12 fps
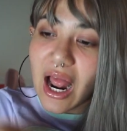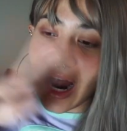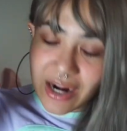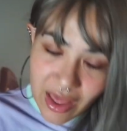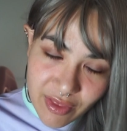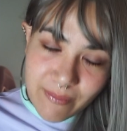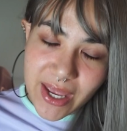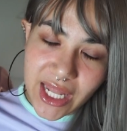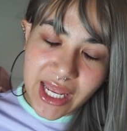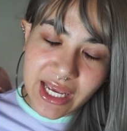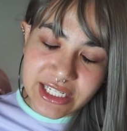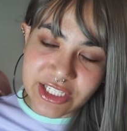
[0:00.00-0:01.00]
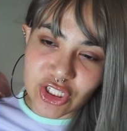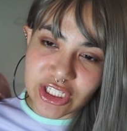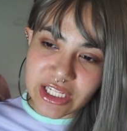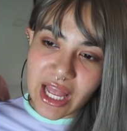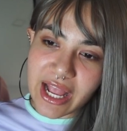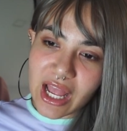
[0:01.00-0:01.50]
another meaning is
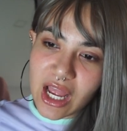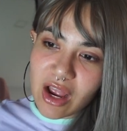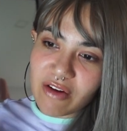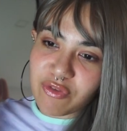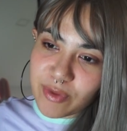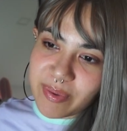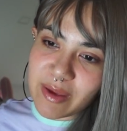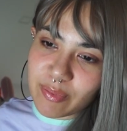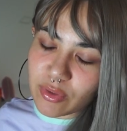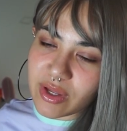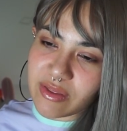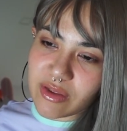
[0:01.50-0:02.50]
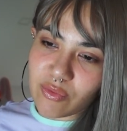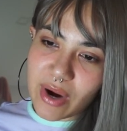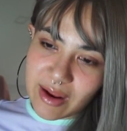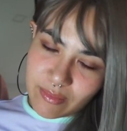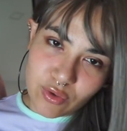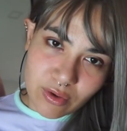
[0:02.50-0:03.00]
just like for people in the
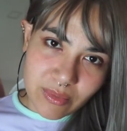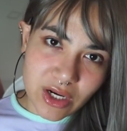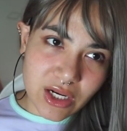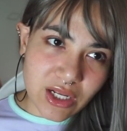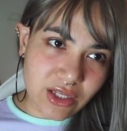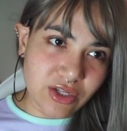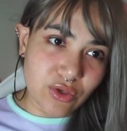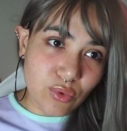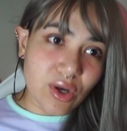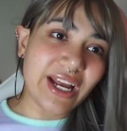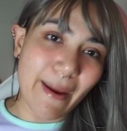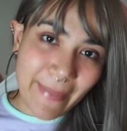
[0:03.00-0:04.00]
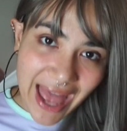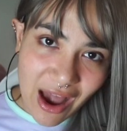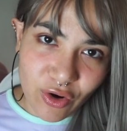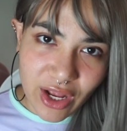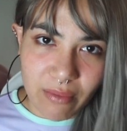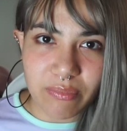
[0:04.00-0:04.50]
rainbow community to come
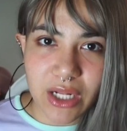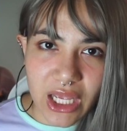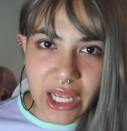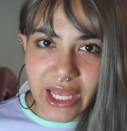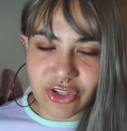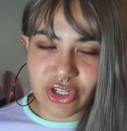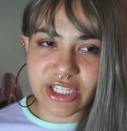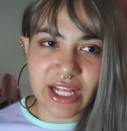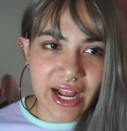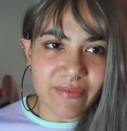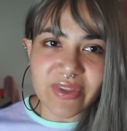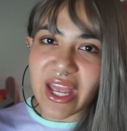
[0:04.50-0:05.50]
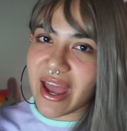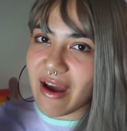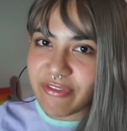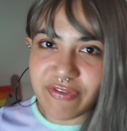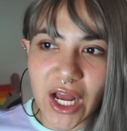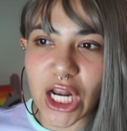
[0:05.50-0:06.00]
out and play and just like
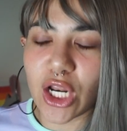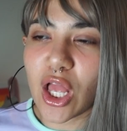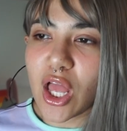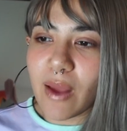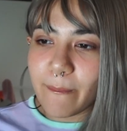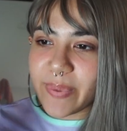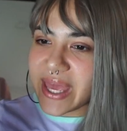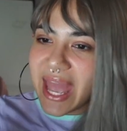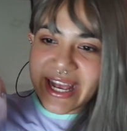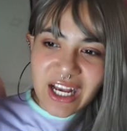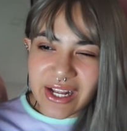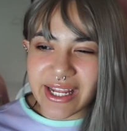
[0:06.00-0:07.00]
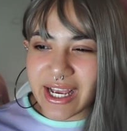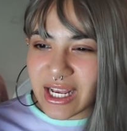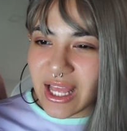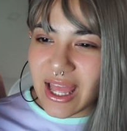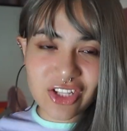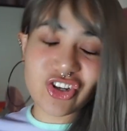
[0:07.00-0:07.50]
have fun, be iconic,
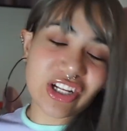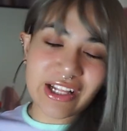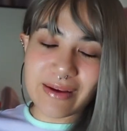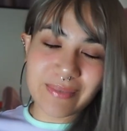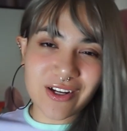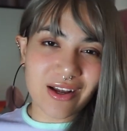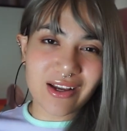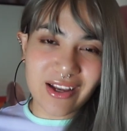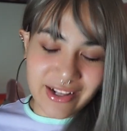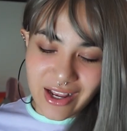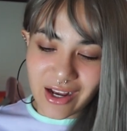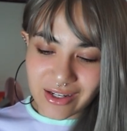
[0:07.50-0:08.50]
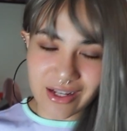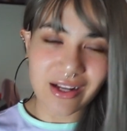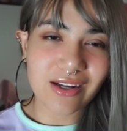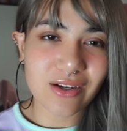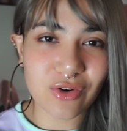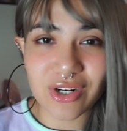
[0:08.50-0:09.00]
just like Madonna and Gaga,
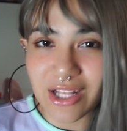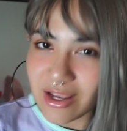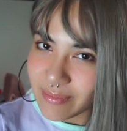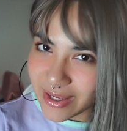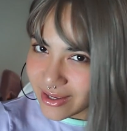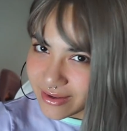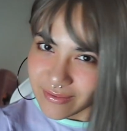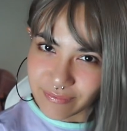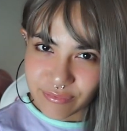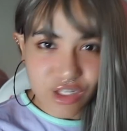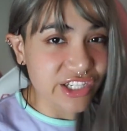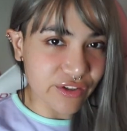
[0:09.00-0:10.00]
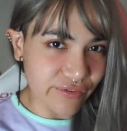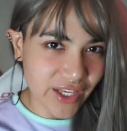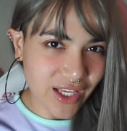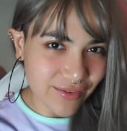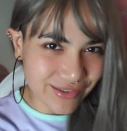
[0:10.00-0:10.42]
or like me, Sylvie.